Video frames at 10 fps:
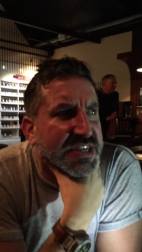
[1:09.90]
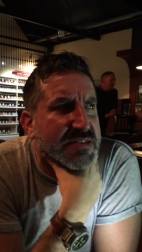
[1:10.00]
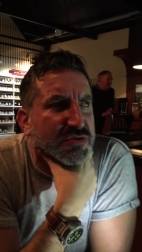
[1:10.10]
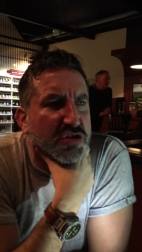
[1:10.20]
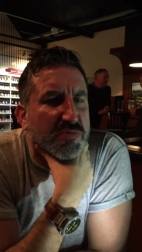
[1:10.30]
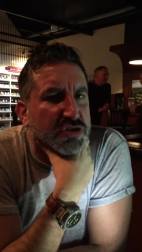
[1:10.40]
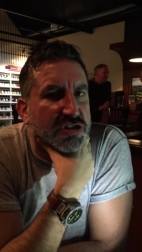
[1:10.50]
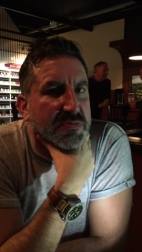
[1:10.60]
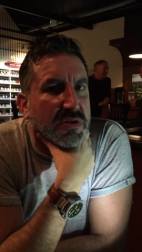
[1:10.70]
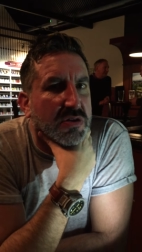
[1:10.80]
seen him so
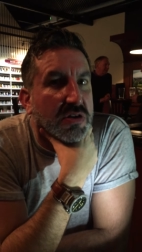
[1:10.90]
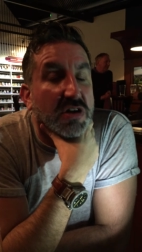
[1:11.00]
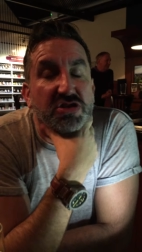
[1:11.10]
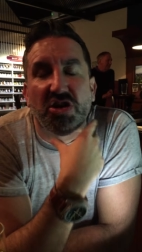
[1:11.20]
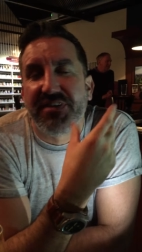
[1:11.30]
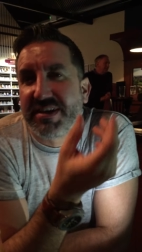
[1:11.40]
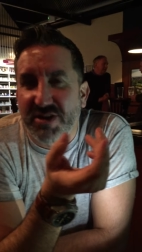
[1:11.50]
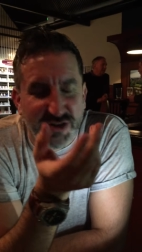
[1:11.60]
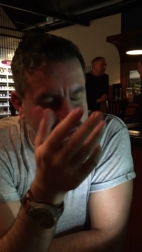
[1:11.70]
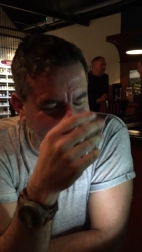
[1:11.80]
much on the ball. Oh, sorry,
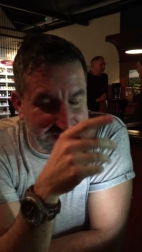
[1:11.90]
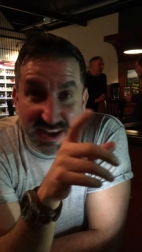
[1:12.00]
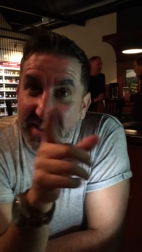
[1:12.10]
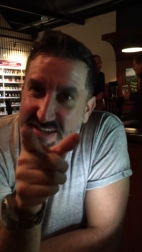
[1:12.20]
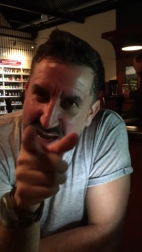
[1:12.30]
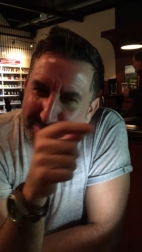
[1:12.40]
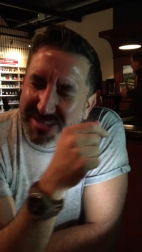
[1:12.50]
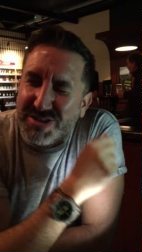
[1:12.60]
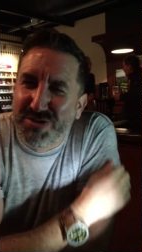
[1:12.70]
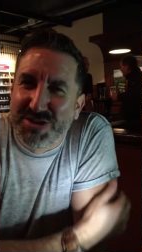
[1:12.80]
no, sorry. Get
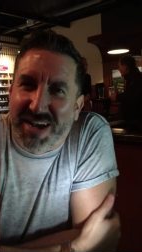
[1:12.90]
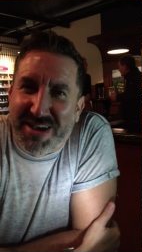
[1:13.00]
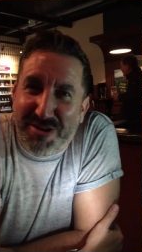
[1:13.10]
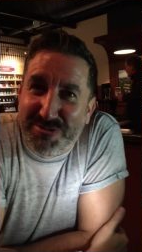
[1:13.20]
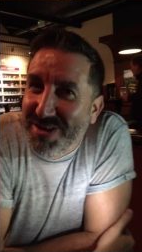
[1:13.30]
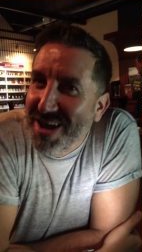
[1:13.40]
well soon, Jacko.